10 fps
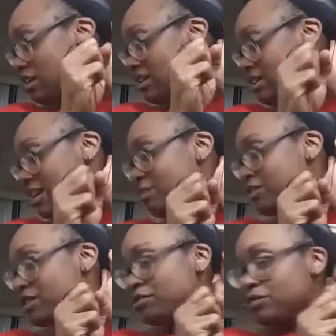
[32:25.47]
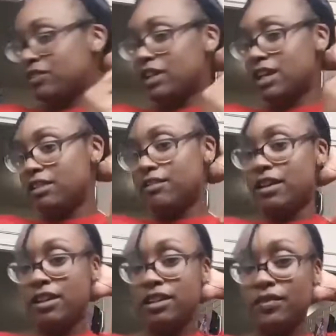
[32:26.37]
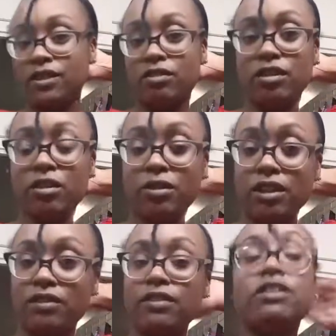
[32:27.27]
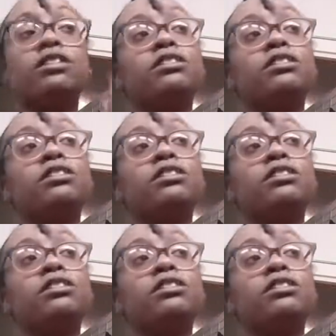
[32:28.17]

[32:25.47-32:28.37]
it's like I'm still moving kind of fast for a quick read.